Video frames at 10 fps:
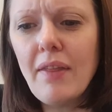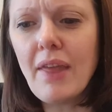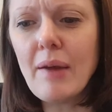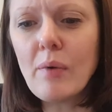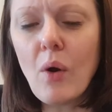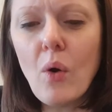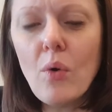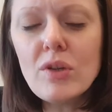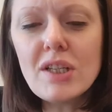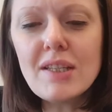They were
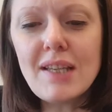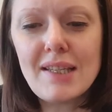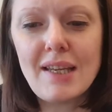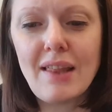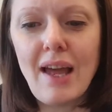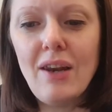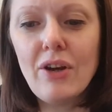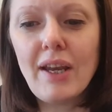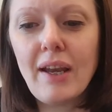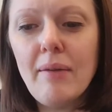all just sitting there
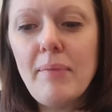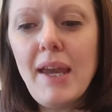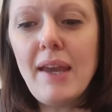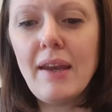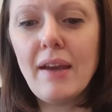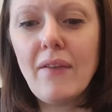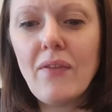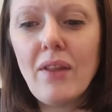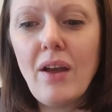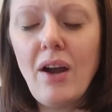looking at me.
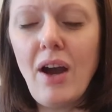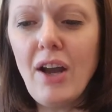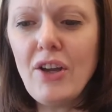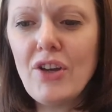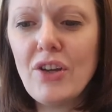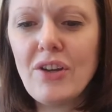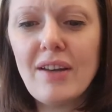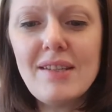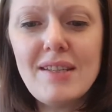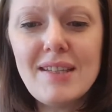I couldn't
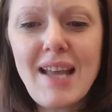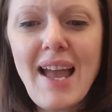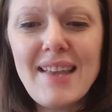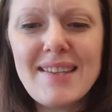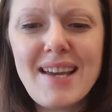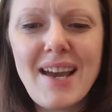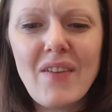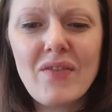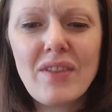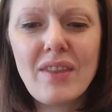understand it.
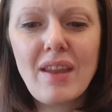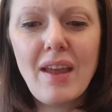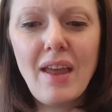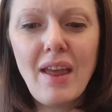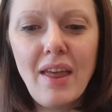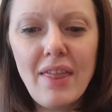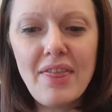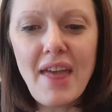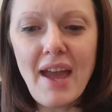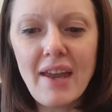
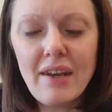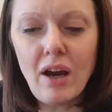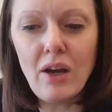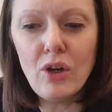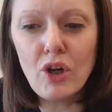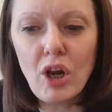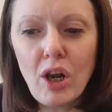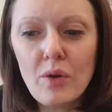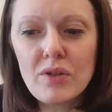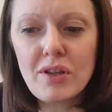Then I looked
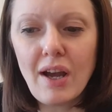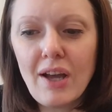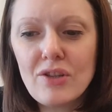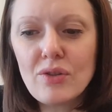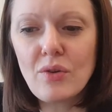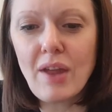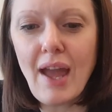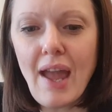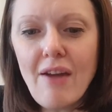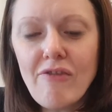closer and saw
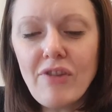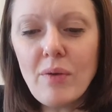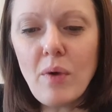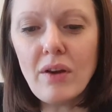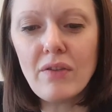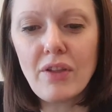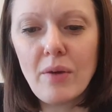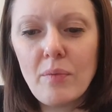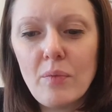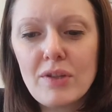that every one of
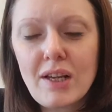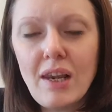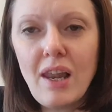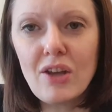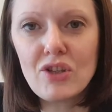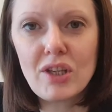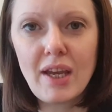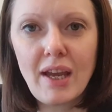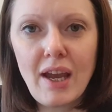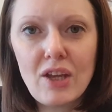them was
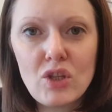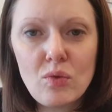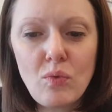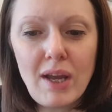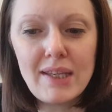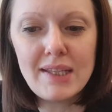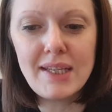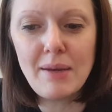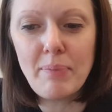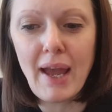clutching a
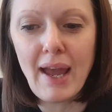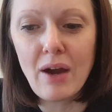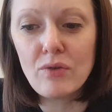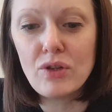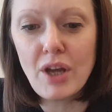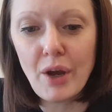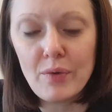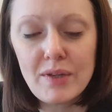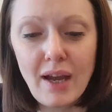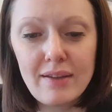£20
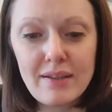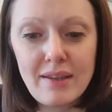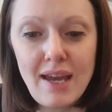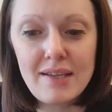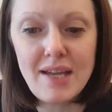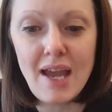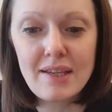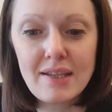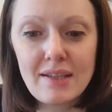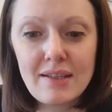note under their
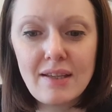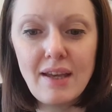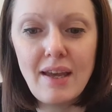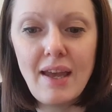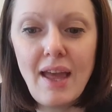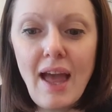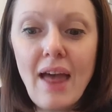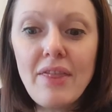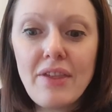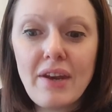desks.
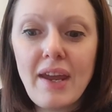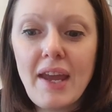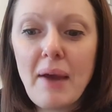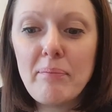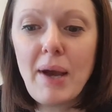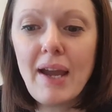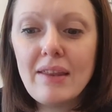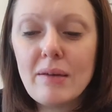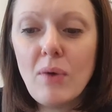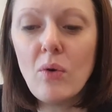Anthony had
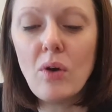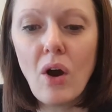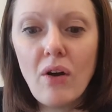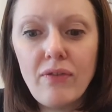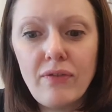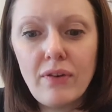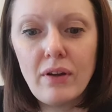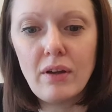paid them all off.